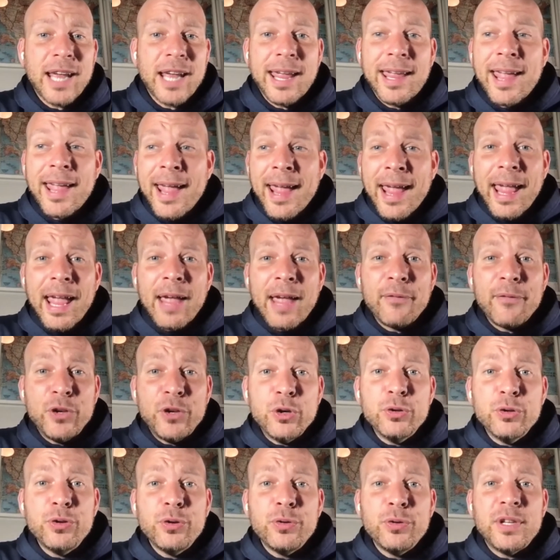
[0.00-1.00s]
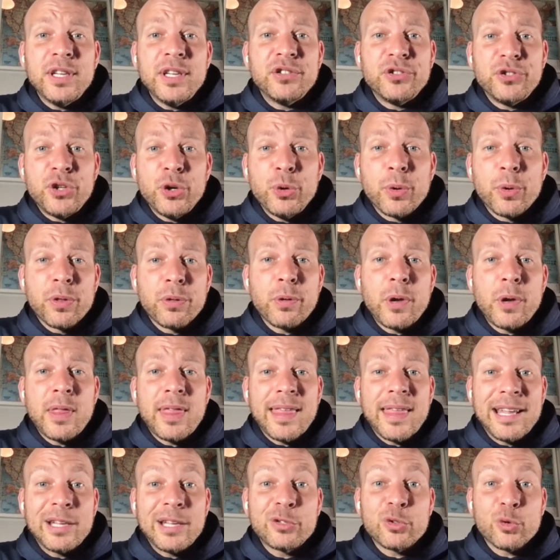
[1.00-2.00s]
Hey, if you do these 2 or 3
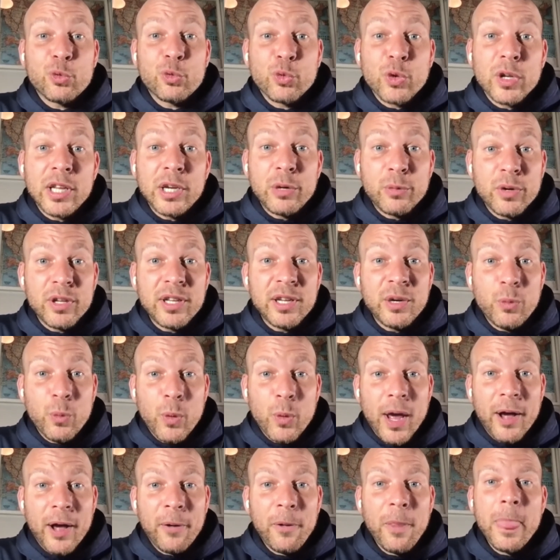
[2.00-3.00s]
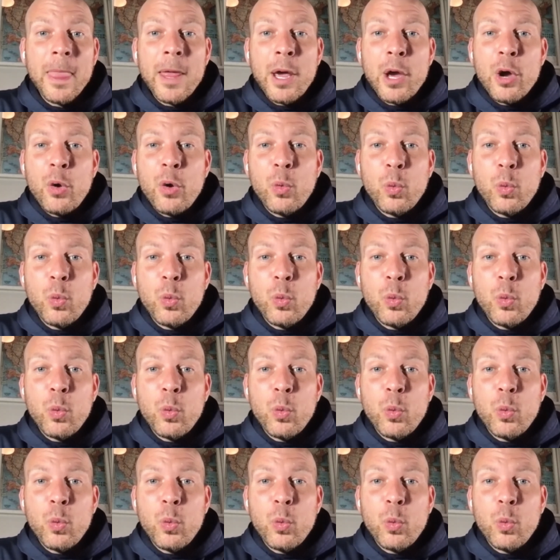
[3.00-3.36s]
things really, really well,